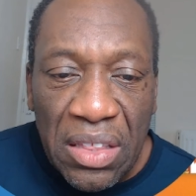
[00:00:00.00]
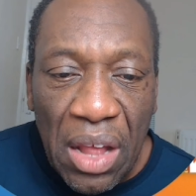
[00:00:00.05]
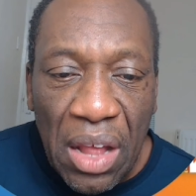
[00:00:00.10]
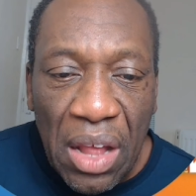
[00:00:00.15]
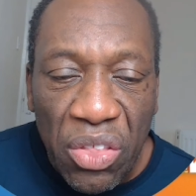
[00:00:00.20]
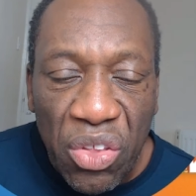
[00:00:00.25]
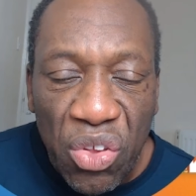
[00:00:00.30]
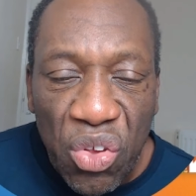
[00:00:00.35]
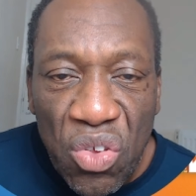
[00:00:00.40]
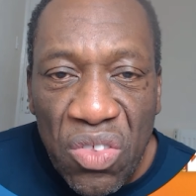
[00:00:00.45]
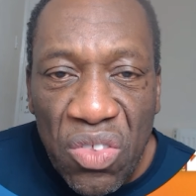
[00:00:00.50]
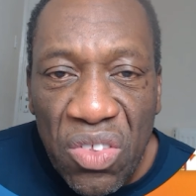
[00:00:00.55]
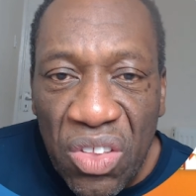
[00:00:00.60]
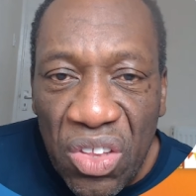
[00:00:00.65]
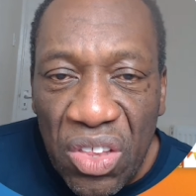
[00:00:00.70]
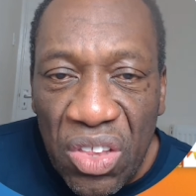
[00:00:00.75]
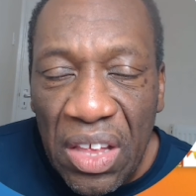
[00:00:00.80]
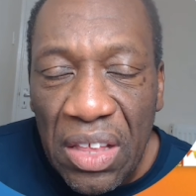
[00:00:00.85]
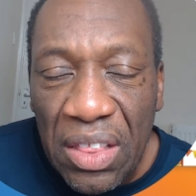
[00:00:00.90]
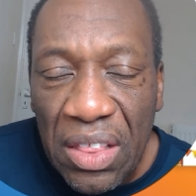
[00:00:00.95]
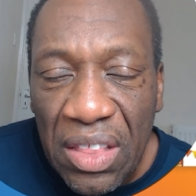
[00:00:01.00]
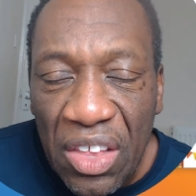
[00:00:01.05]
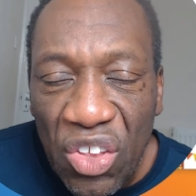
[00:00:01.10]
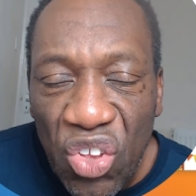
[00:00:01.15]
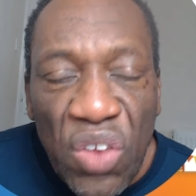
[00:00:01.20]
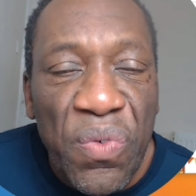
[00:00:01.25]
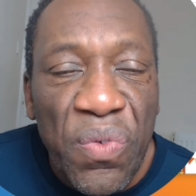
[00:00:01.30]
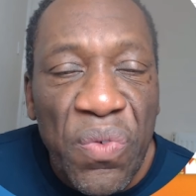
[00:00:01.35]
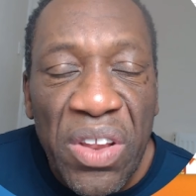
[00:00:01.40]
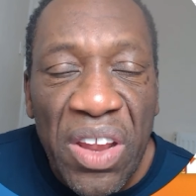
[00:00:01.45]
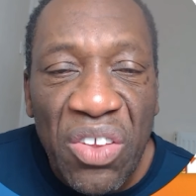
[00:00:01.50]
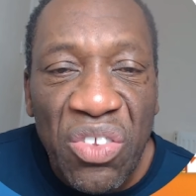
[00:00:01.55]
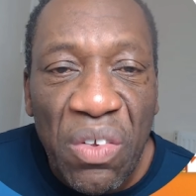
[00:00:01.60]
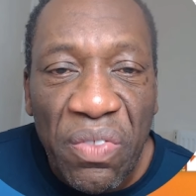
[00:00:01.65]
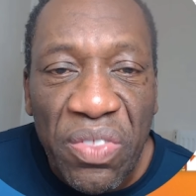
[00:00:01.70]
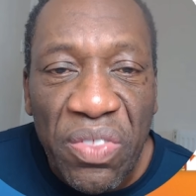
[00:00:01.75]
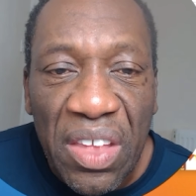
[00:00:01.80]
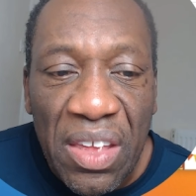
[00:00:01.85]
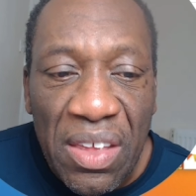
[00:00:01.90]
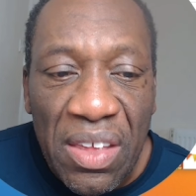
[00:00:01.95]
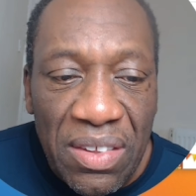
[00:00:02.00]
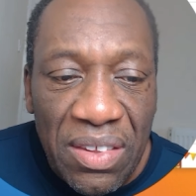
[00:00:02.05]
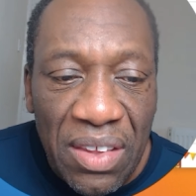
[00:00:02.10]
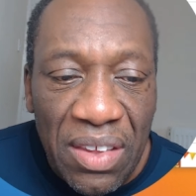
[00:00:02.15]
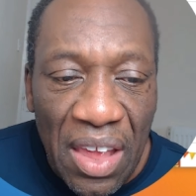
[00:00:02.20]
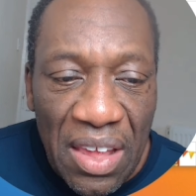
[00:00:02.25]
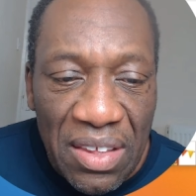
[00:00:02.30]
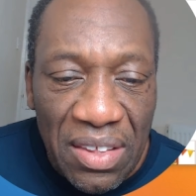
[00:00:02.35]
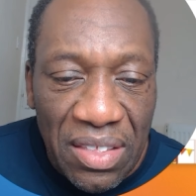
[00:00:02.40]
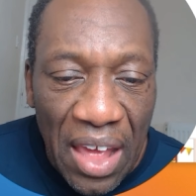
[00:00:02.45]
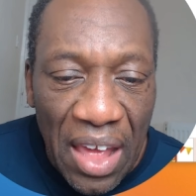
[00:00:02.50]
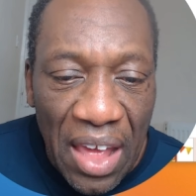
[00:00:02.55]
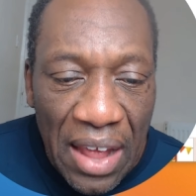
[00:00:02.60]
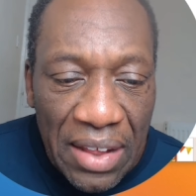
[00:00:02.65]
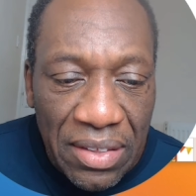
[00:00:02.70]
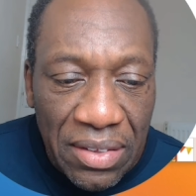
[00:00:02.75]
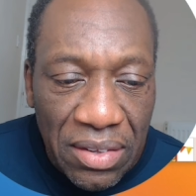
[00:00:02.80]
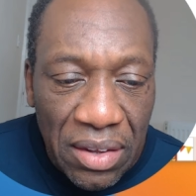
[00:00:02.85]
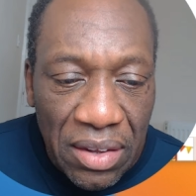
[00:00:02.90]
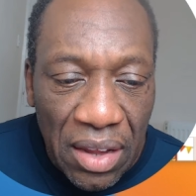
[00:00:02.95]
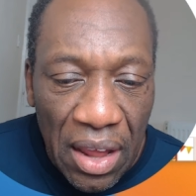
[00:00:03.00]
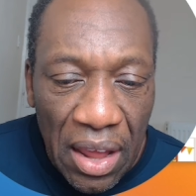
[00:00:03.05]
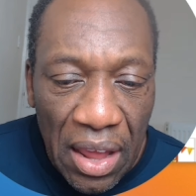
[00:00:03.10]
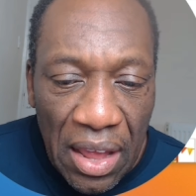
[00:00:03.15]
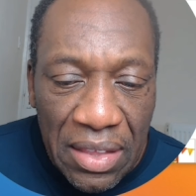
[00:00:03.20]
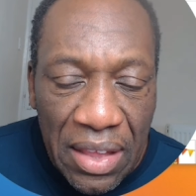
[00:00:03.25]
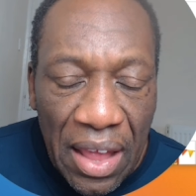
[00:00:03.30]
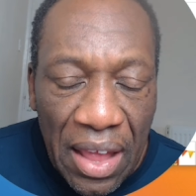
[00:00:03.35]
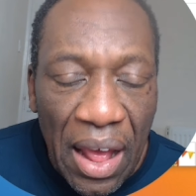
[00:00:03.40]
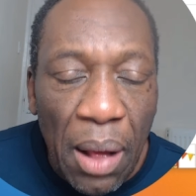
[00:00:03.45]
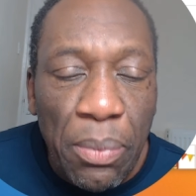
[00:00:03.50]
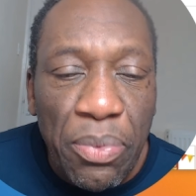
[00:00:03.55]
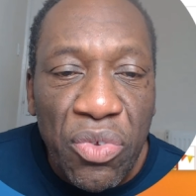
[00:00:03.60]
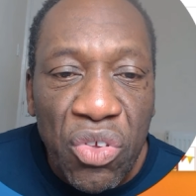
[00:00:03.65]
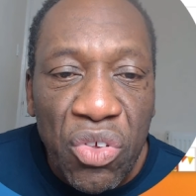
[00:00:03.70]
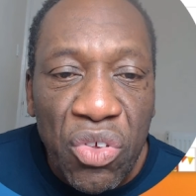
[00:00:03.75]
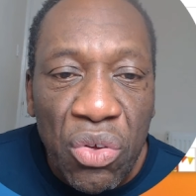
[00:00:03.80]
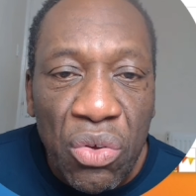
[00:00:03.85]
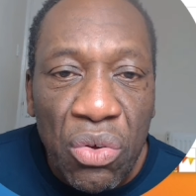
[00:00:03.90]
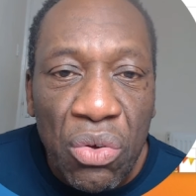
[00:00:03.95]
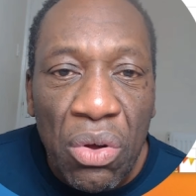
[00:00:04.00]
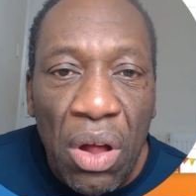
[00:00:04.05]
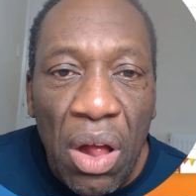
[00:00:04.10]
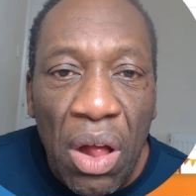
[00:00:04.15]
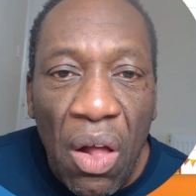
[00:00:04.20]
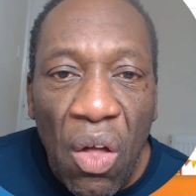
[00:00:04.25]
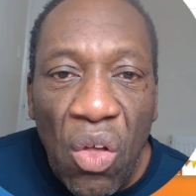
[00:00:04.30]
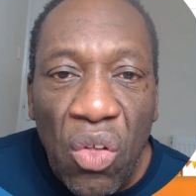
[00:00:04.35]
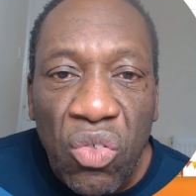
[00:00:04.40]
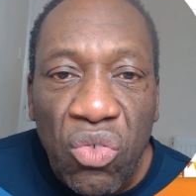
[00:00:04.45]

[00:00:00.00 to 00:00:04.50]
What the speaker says: Now, the usefulness of this is that it helps you